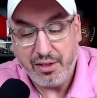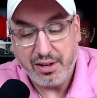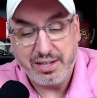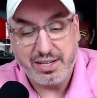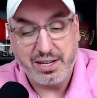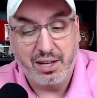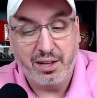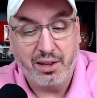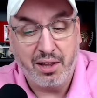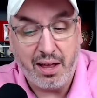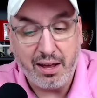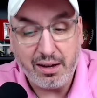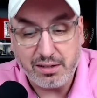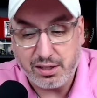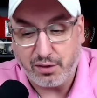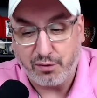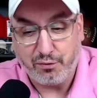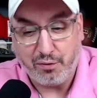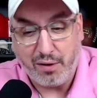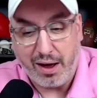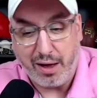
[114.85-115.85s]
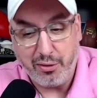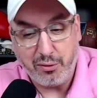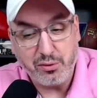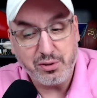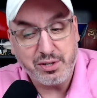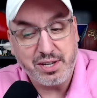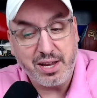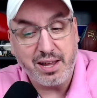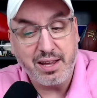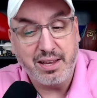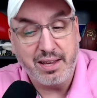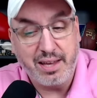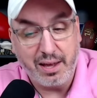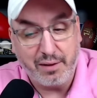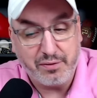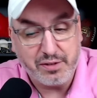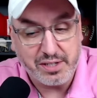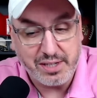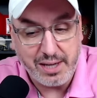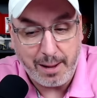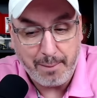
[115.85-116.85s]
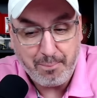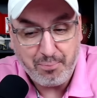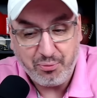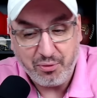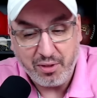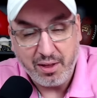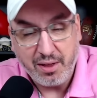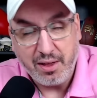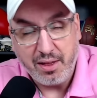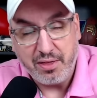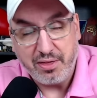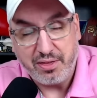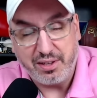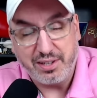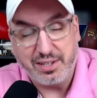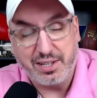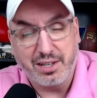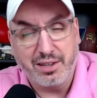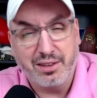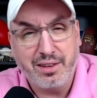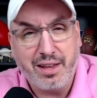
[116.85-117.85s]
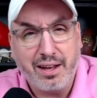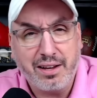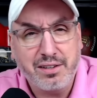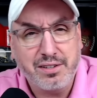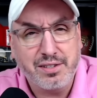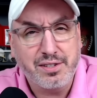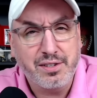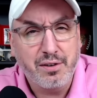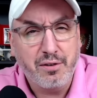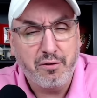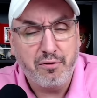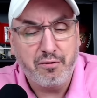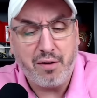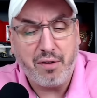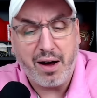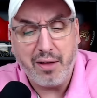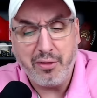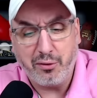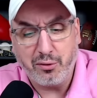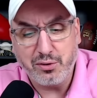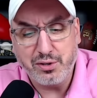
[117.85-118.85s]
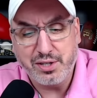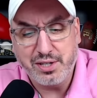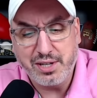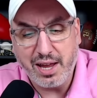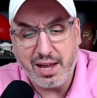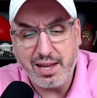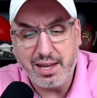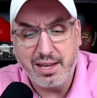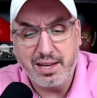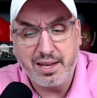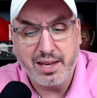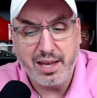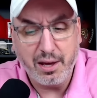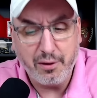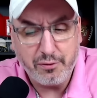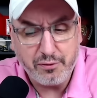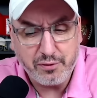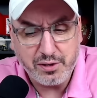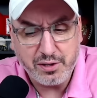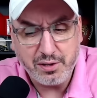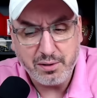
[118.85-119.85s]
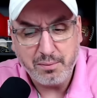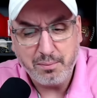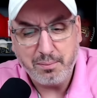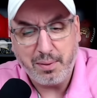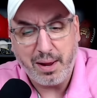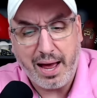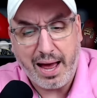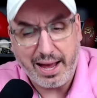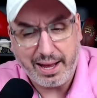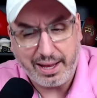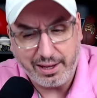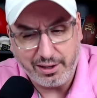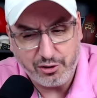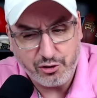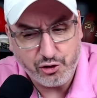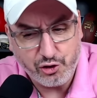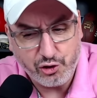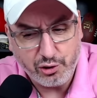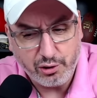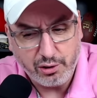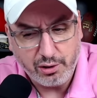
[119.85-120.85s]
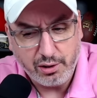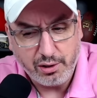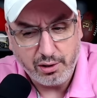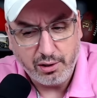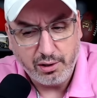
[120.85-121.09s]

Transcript: the Deluxe Father's Day Gift Set, the Deluxe Father's Day Gift Package,